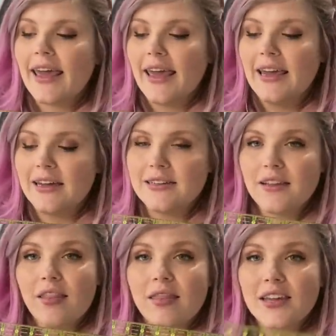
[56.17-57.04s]

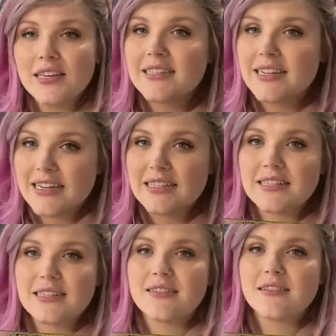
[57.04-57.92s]
And this
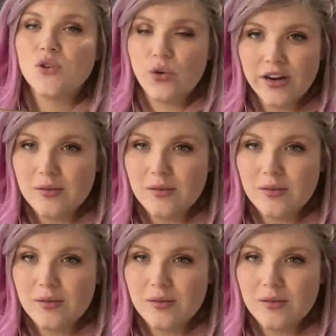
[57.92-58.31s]
is going